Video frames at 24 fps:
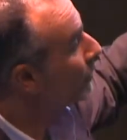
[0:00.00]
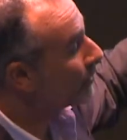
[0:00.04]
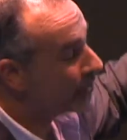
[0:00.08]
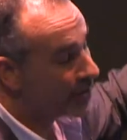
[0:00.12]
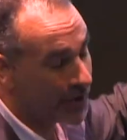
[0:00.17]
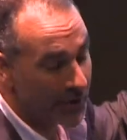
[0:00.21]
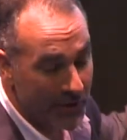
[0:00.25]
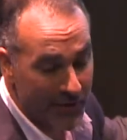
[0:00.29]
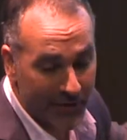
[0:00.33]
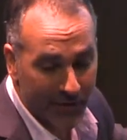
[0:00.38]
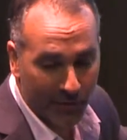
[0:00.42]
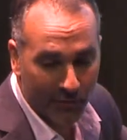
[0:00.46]
you
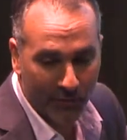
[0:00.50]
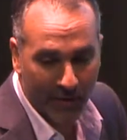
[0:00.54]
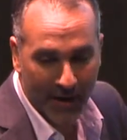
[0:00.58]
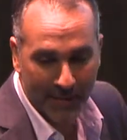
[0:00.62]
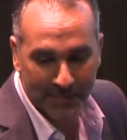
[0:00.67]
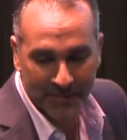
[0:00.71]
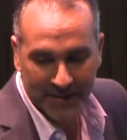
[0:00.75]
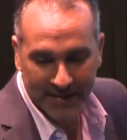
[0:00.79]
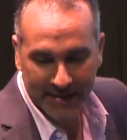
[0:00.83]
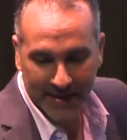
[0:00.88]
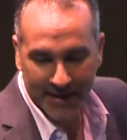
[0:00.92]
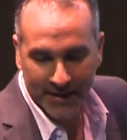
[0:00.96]
go to their
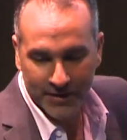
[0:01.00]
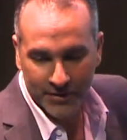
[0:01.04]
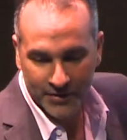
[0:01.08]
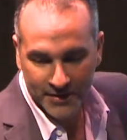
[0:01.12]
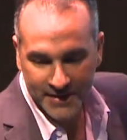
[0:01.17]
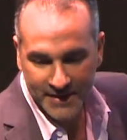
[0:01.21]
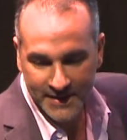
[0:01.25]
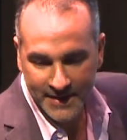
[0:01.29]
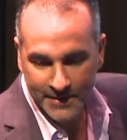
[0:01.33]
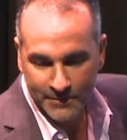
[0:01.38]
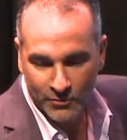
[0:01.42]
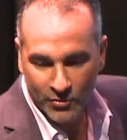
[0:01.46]
website, you'll
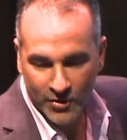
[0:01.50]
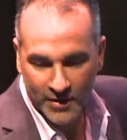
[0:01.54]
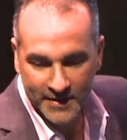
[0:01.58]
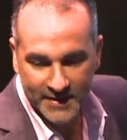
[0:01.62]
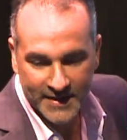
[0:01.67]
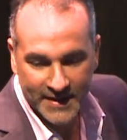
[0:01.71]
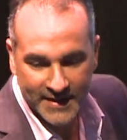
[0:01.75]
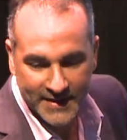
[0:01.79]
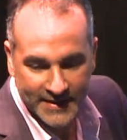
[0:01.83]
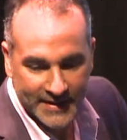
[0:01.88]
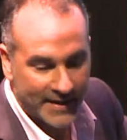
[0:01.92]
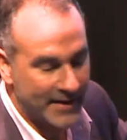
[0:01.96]
see more
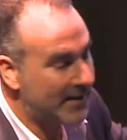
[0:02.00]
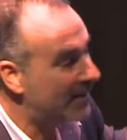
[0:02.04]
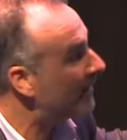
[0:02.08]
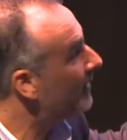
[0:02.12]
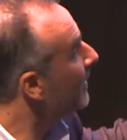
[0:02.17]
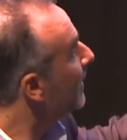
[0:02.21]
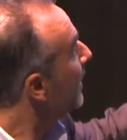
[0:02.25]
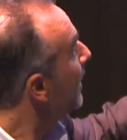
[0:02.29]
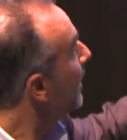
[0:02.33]
detail.